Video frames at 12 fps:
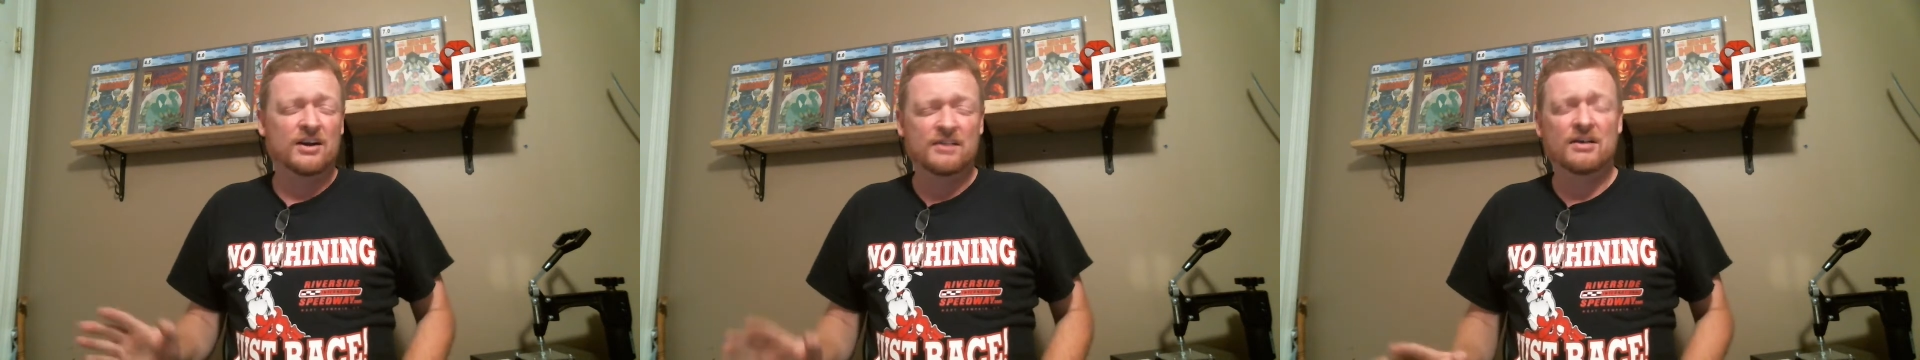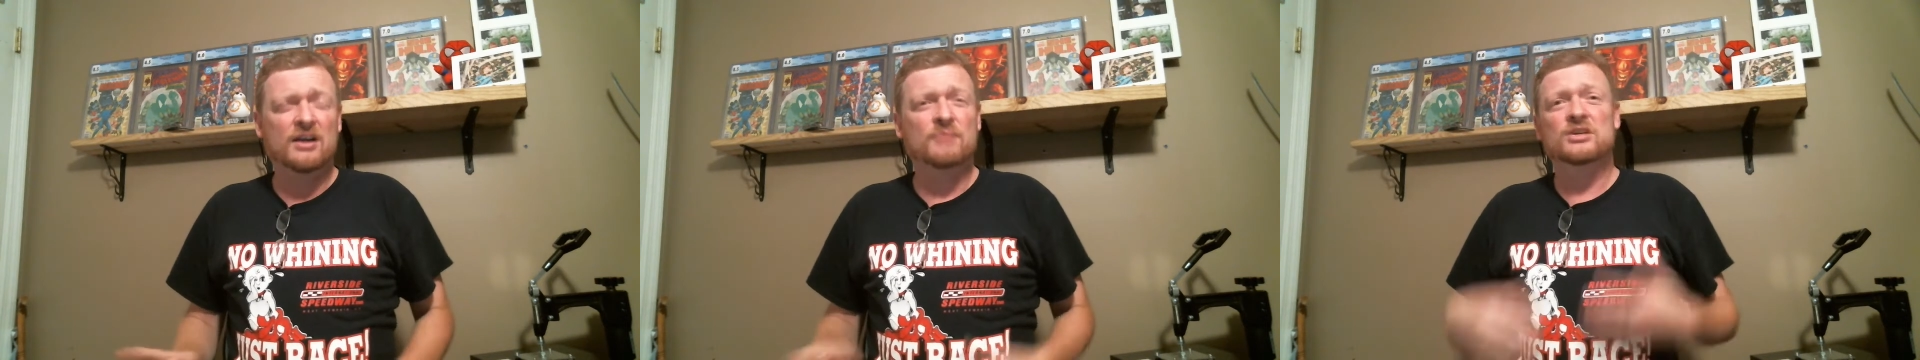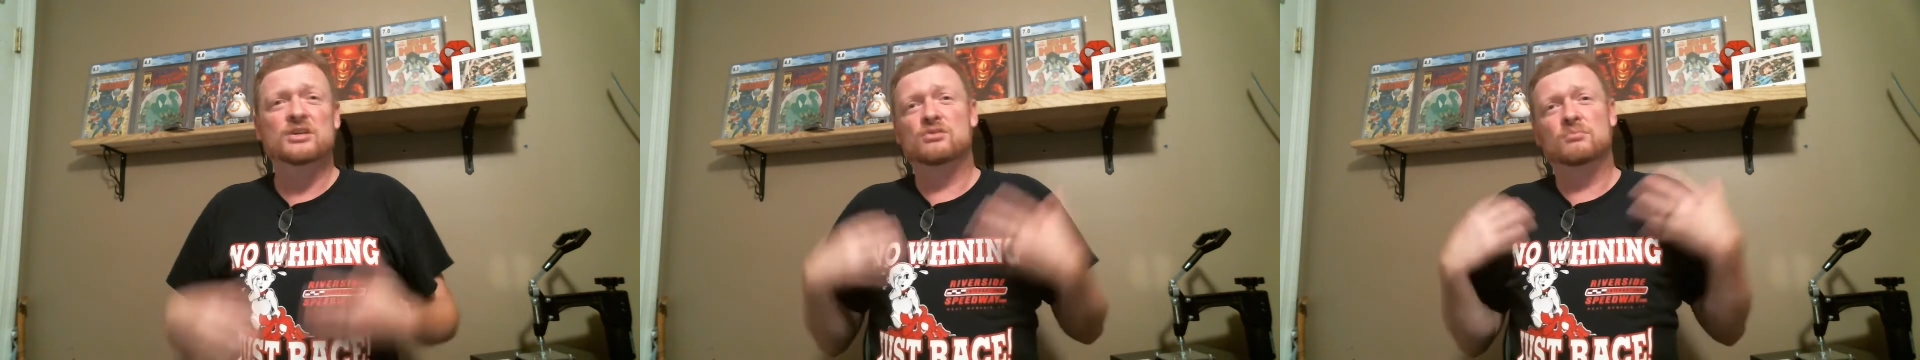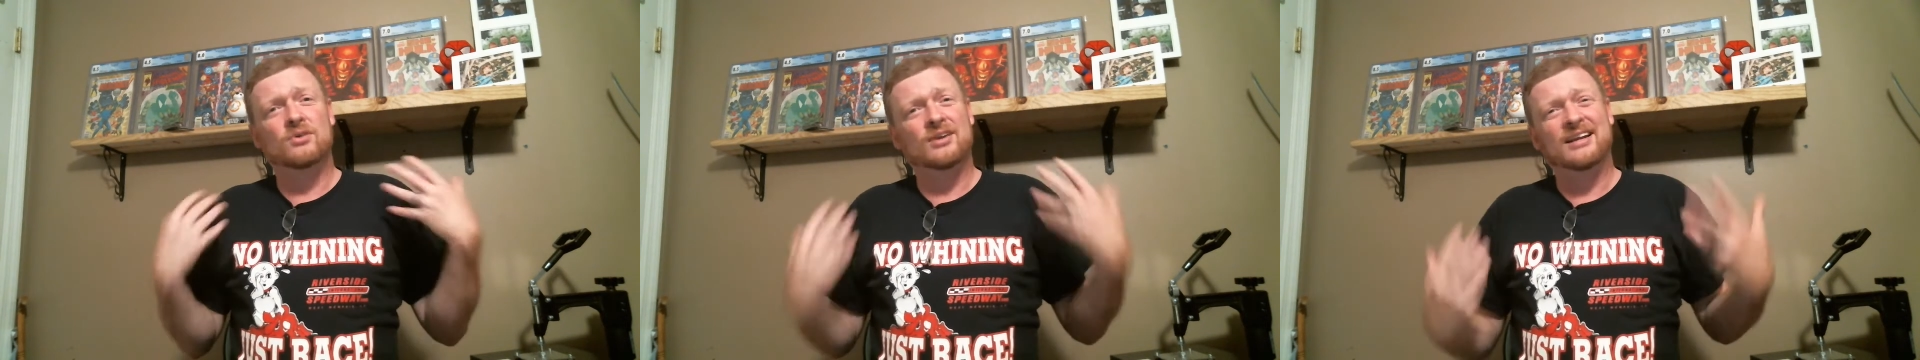very
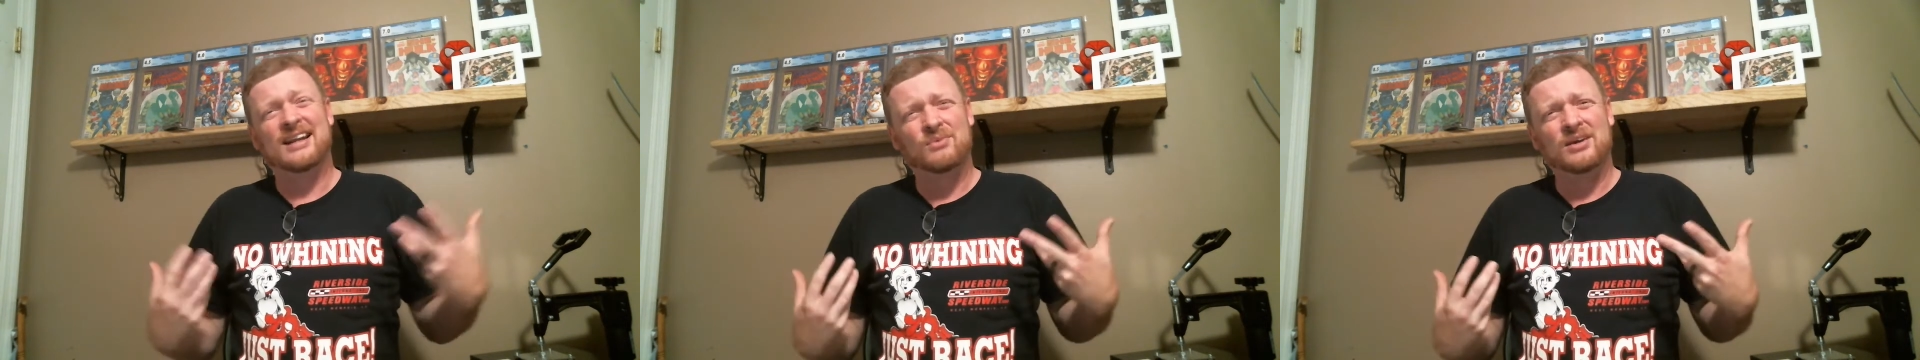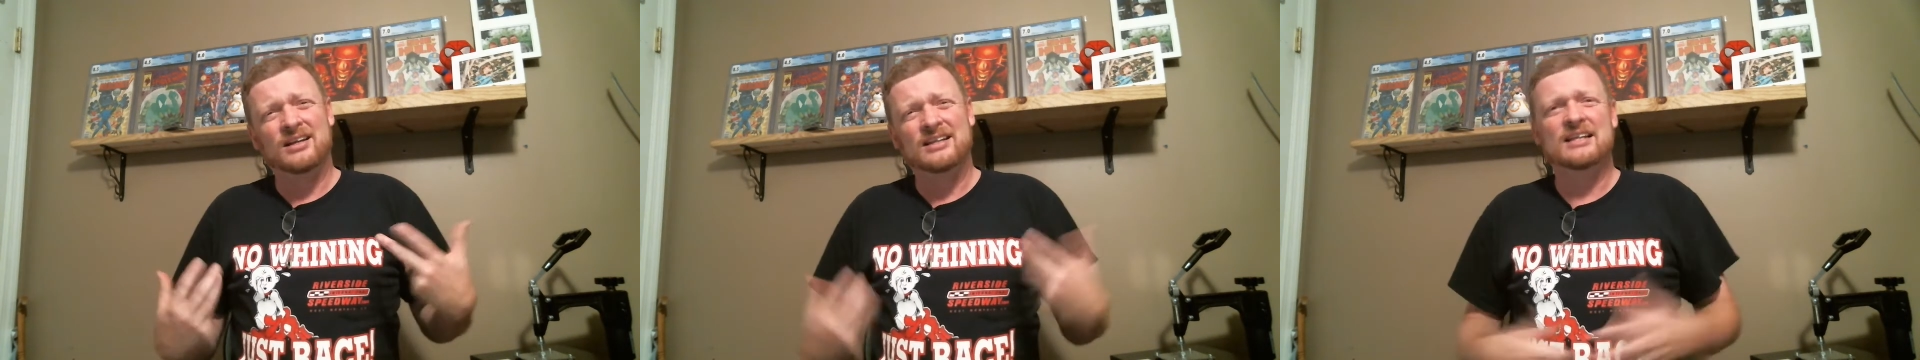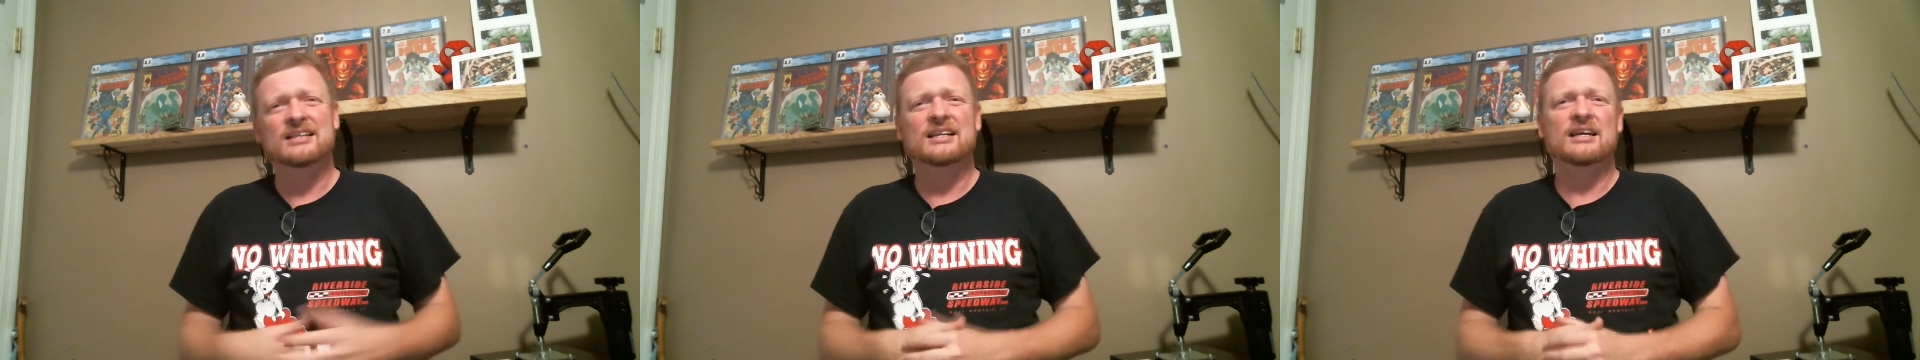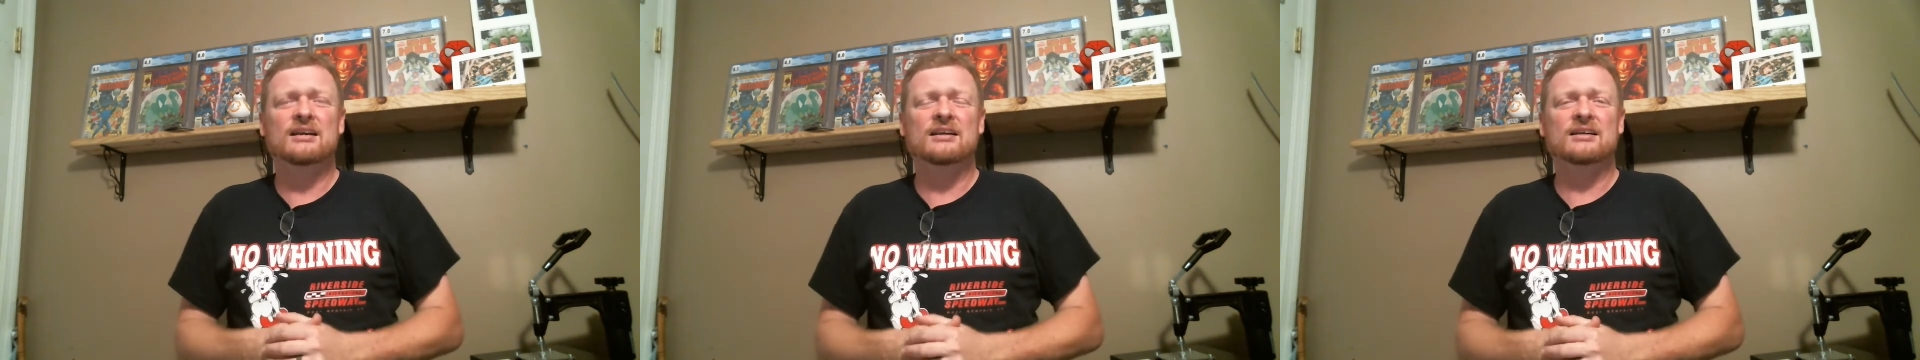miserable, and I really didn't
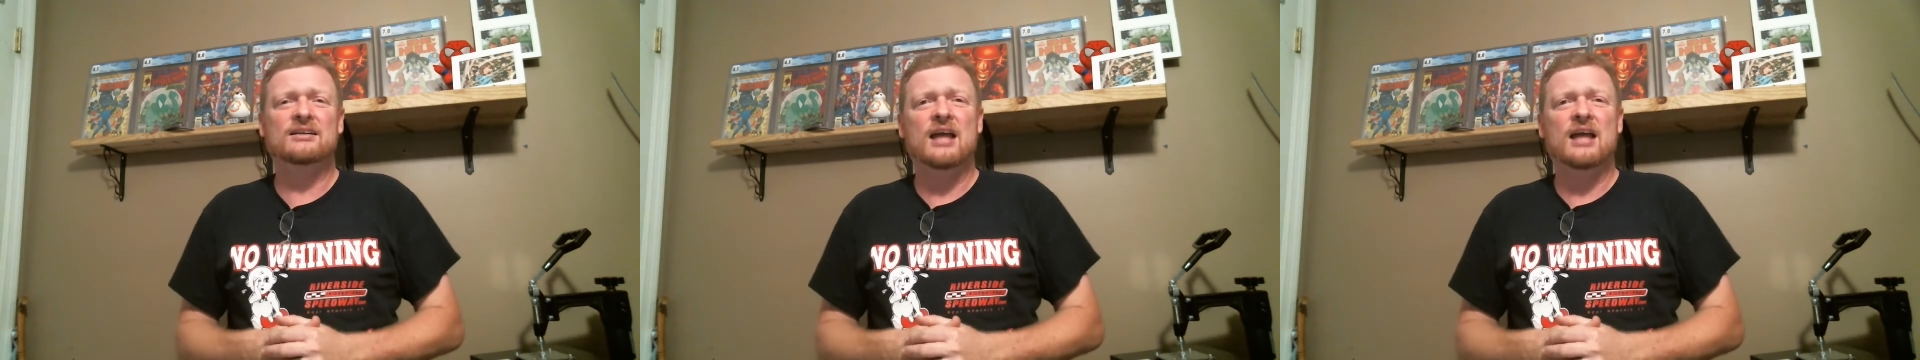get